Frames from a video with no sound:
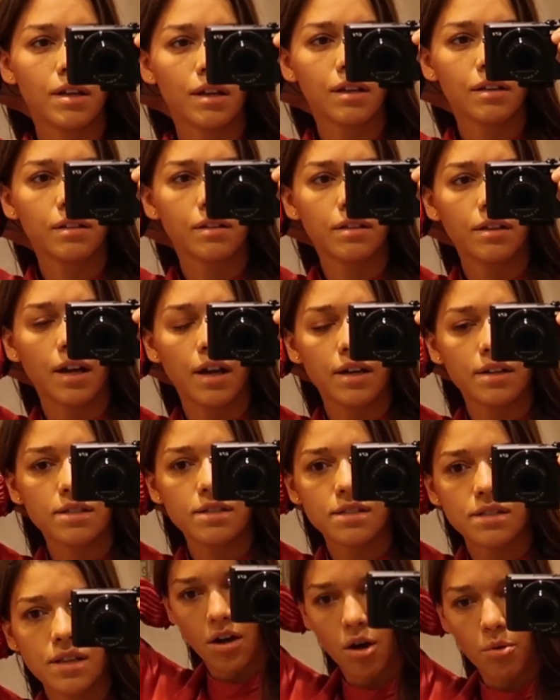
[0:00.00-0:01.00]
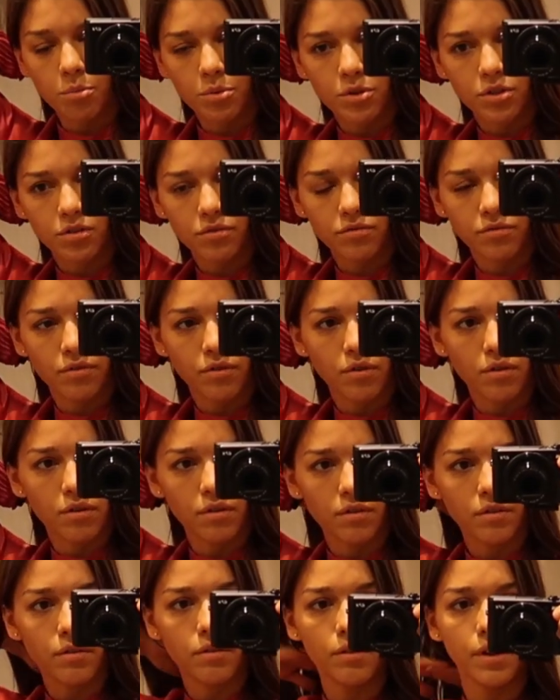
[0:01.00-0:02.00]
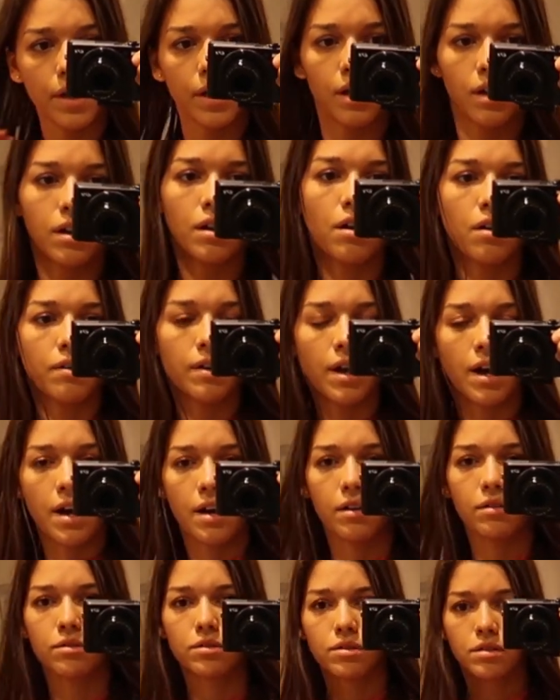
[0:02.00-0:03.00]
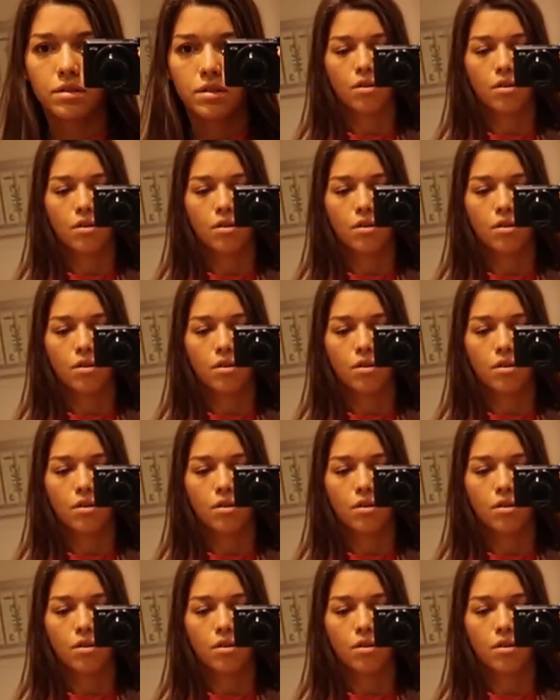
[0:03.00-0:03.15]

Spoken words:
like a nice option for like going out,